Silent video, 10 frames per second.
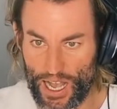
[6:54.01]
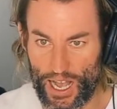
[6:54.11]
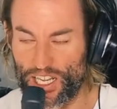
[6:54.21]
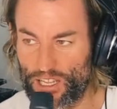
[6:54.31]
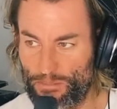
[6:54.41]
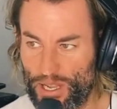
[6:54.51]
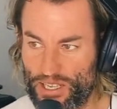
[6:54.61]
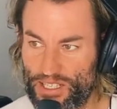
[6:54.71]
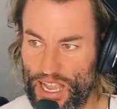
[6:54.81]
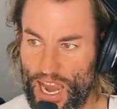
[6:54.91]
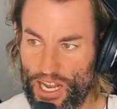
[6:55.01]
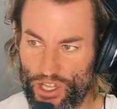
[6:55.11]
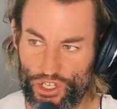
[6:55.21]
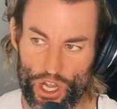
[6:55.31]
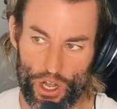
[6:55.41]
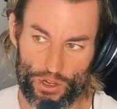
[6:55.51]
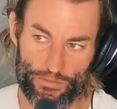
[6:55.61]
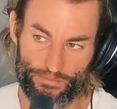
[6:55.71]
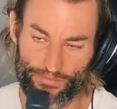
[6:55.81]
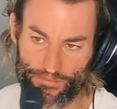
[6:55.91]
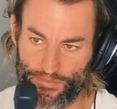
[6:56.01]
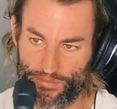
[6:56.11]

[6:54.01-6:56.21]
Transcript: taking the piss out of the show